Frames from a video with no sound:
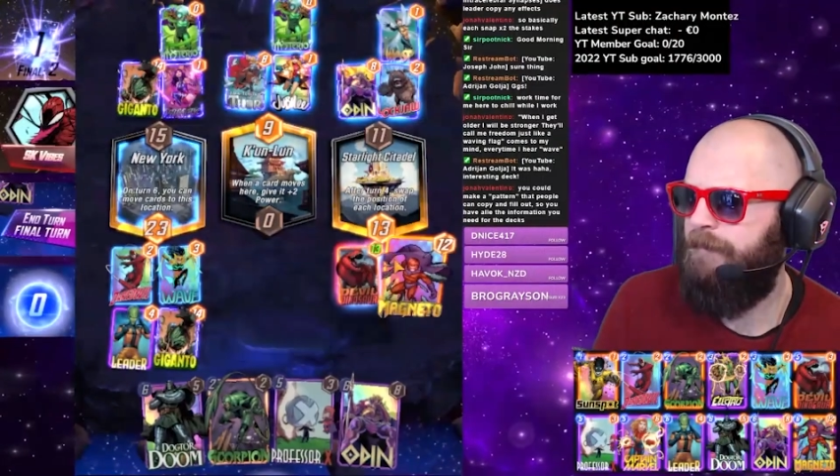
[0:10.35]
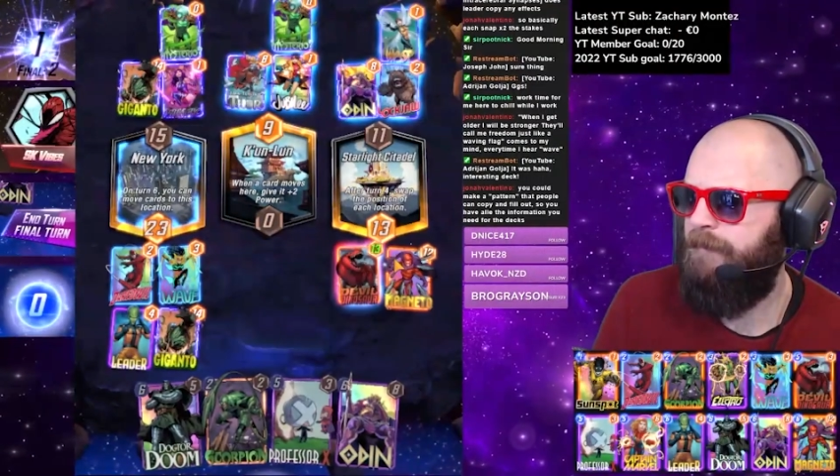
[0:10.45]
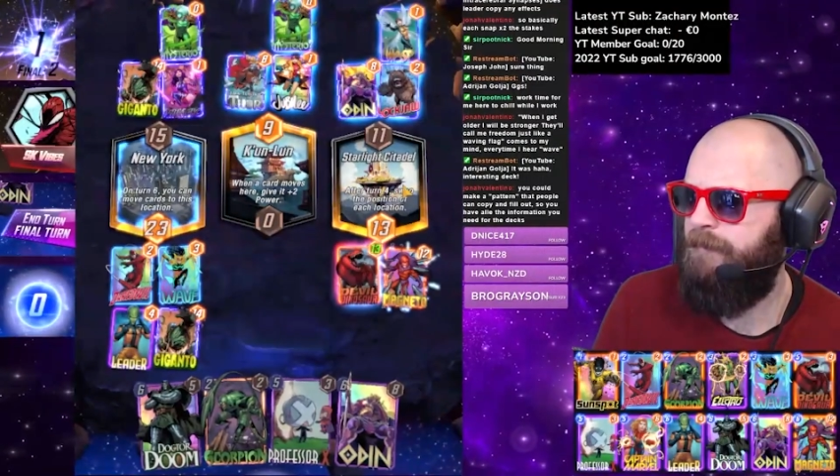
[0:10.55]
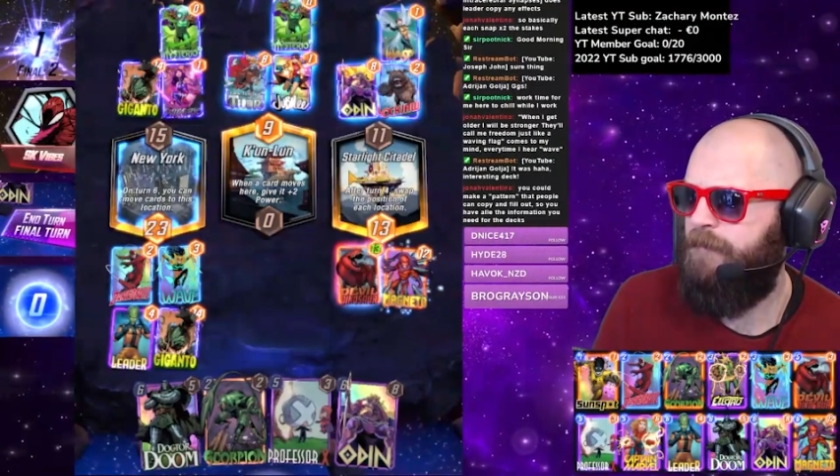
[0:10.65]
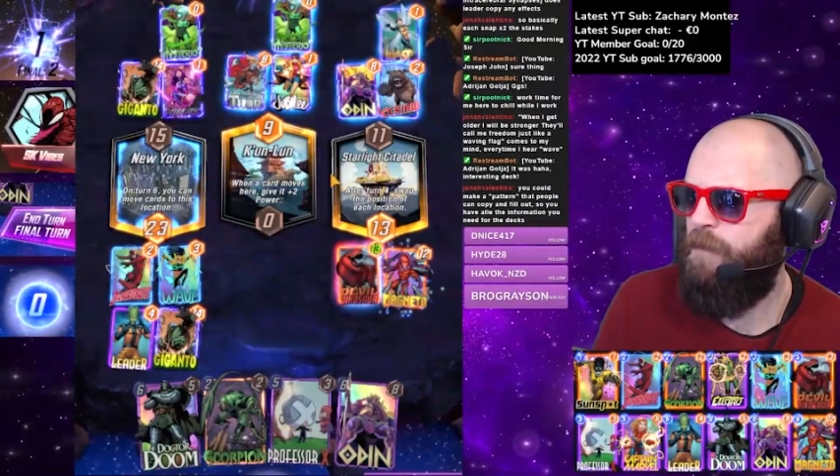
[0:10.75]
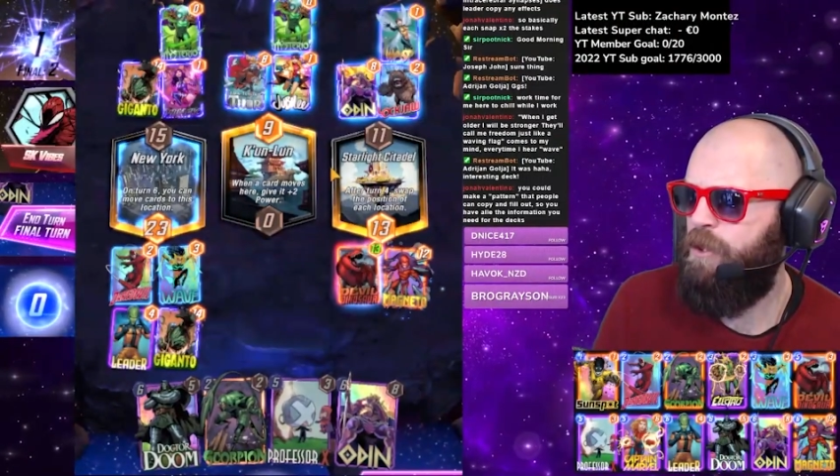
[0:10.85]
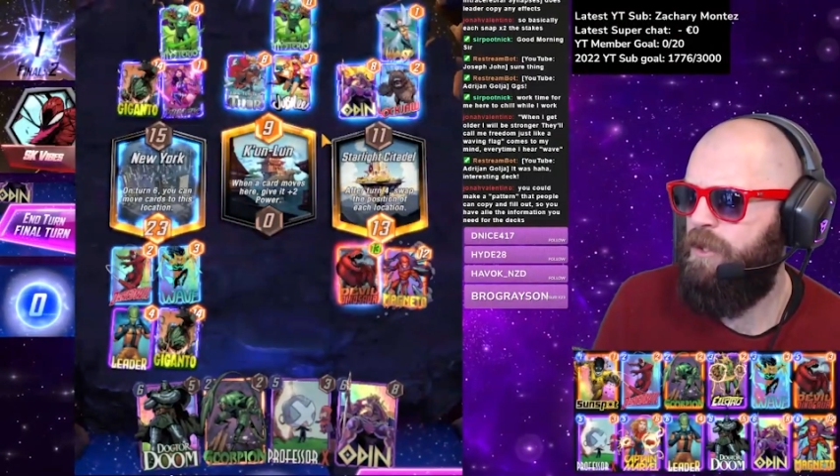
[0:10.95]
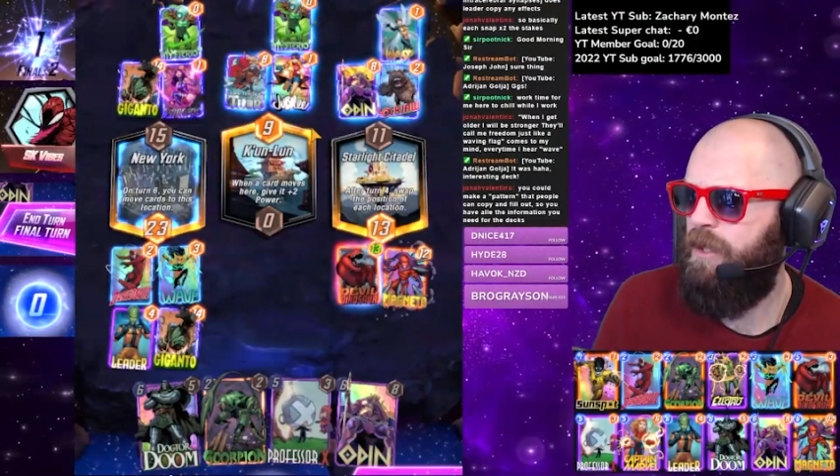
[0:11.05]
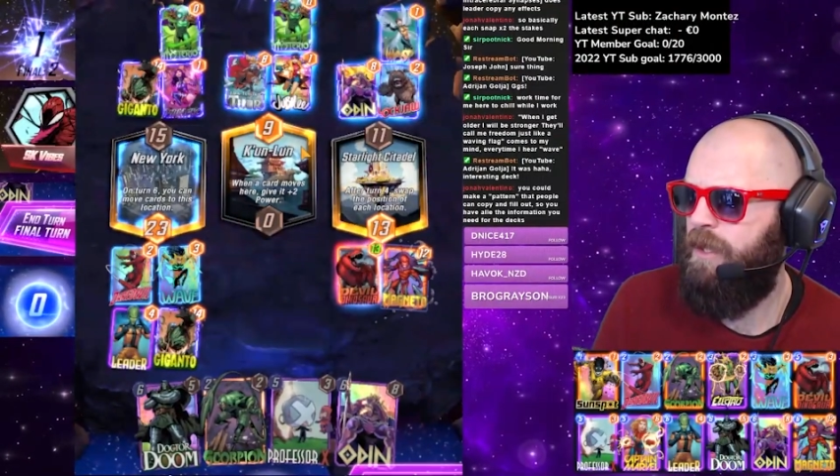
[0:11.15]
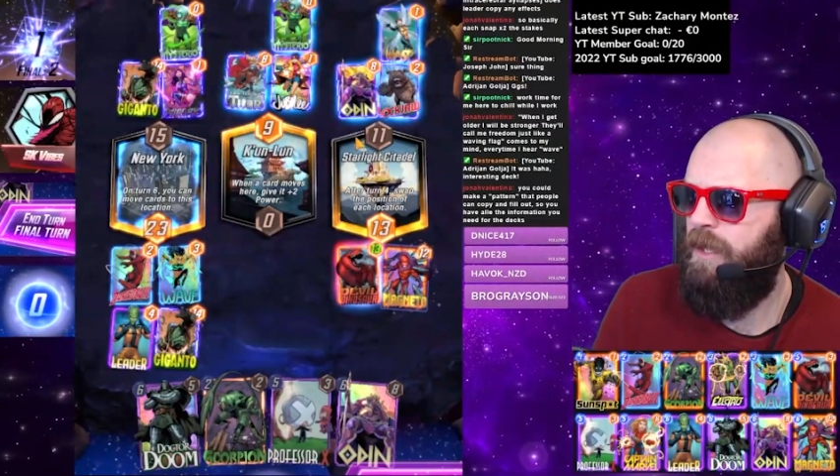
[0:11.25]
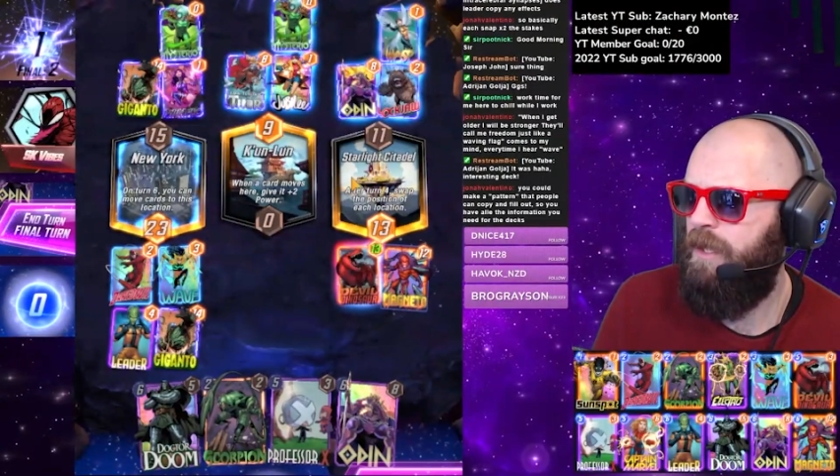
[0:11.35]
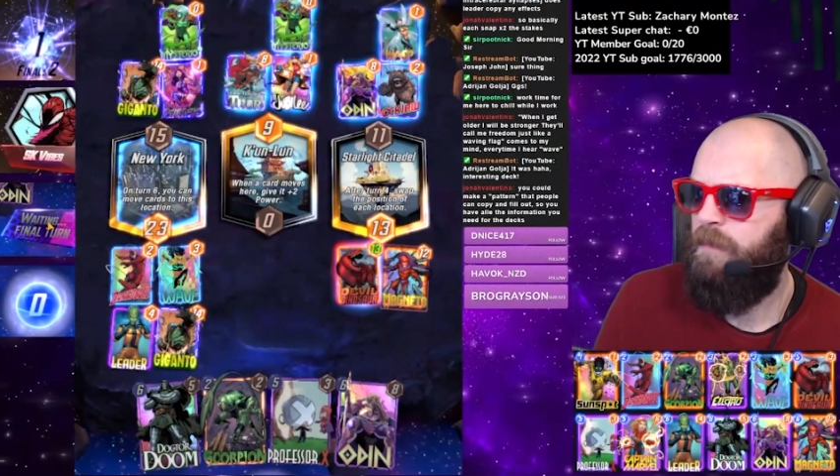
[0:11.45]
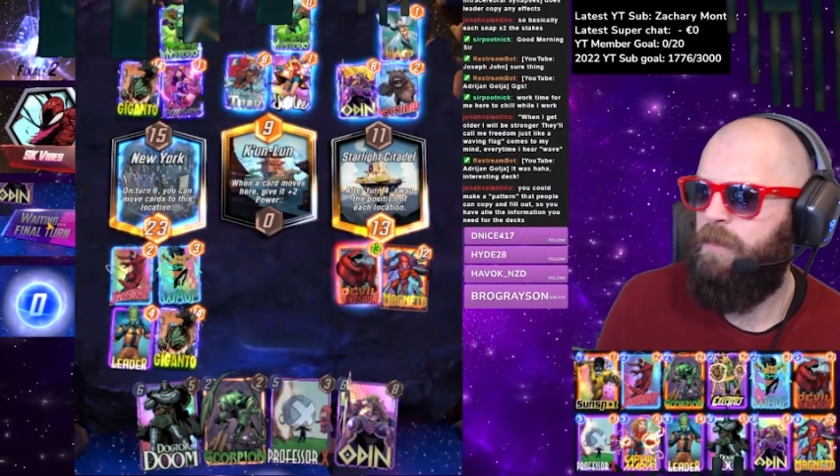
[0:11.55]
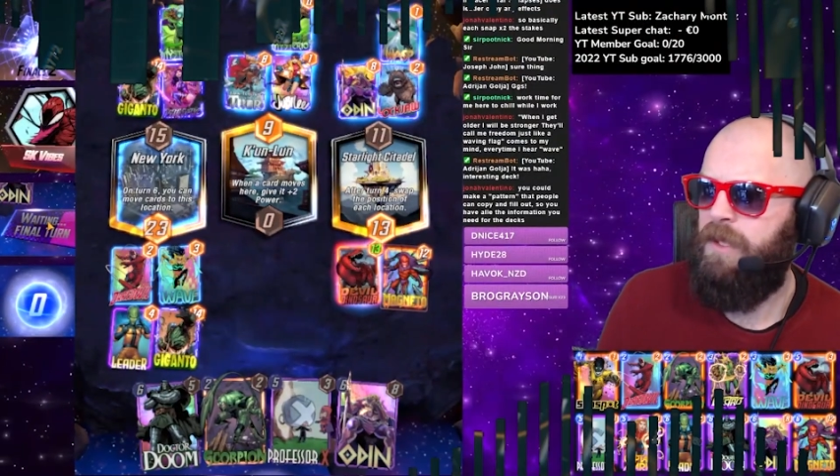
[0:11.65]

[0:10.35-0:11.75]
unfortunately. But